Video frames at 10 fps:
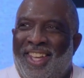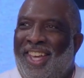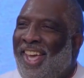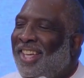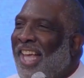
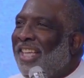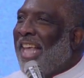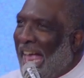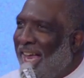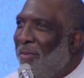He's
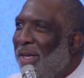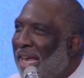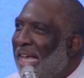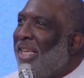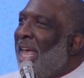hanging with
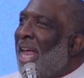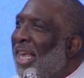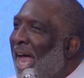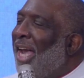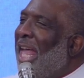these,
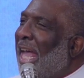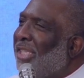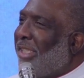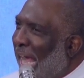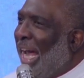Lonnie,
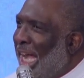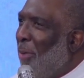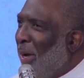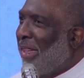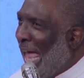he's kicking
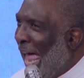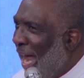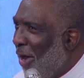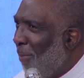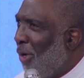it with the
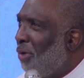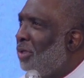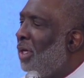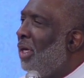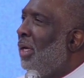
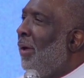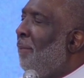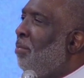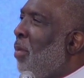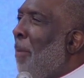animals,
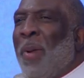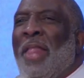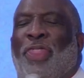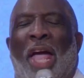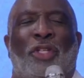
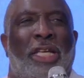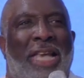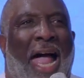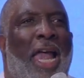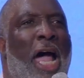but there's
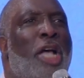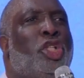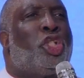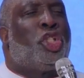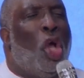not a
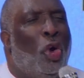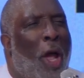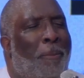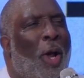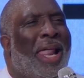
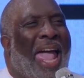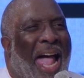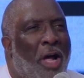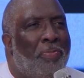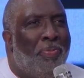suitable
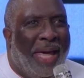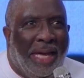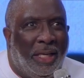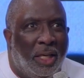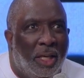helpmeet